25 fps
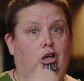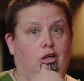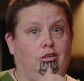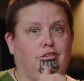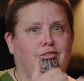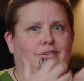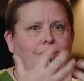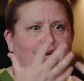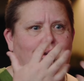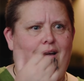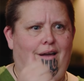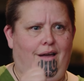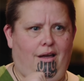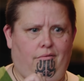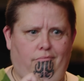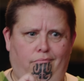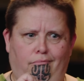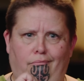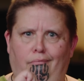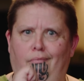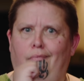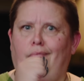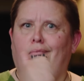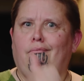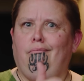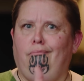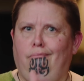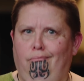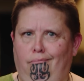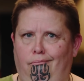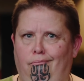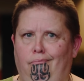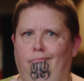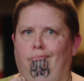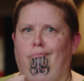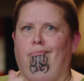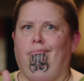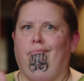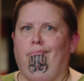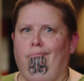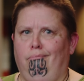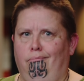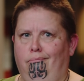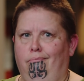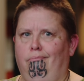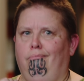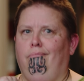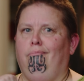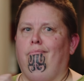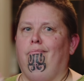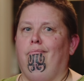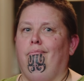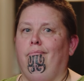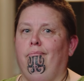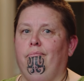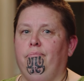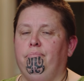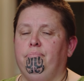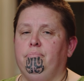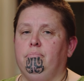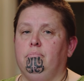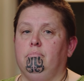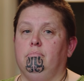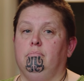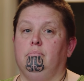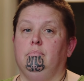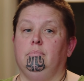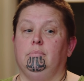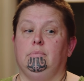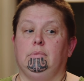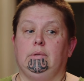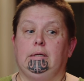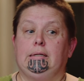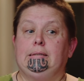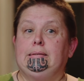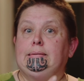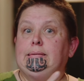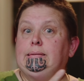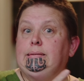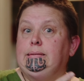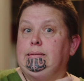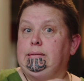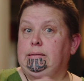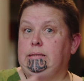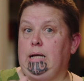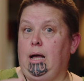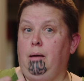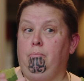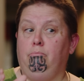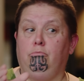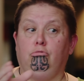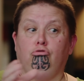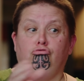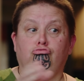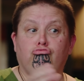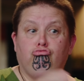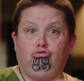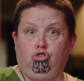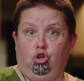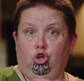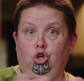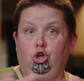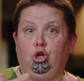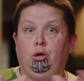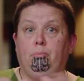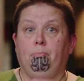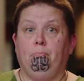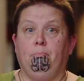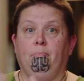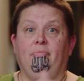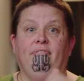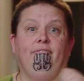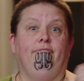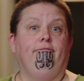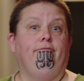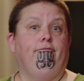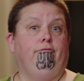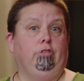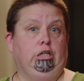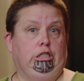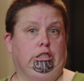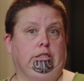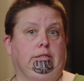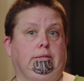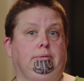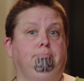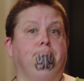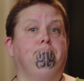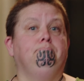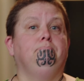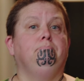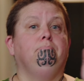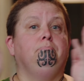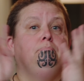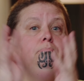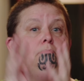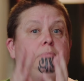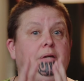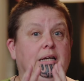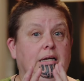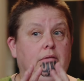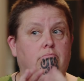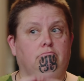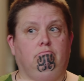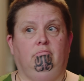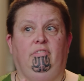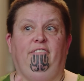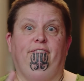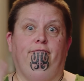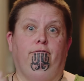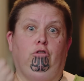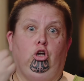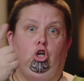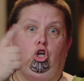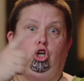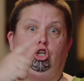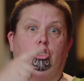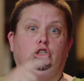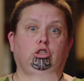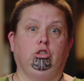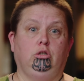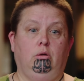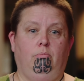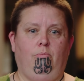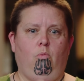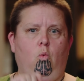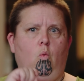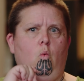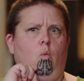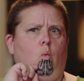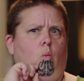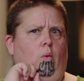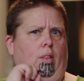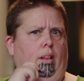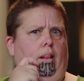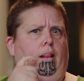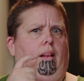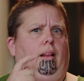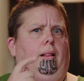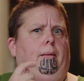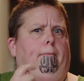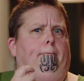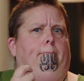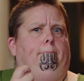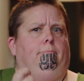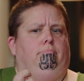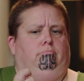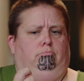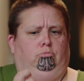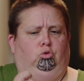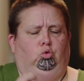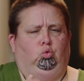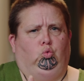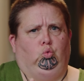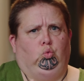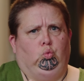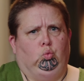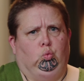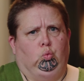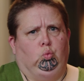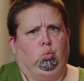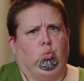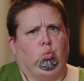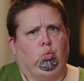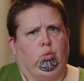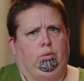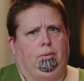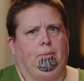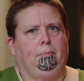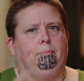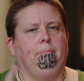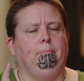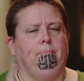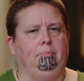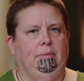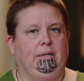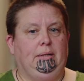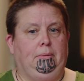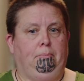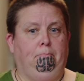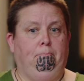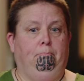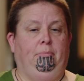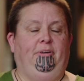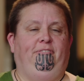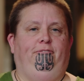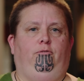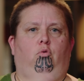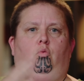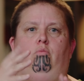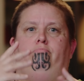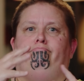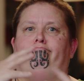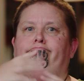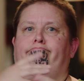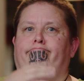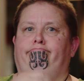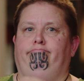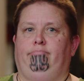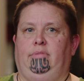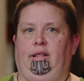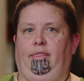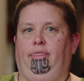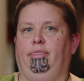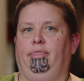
An initial set of partnership structures has been put in place, and a number of groups have already met for the first time or will meet before the end of the year.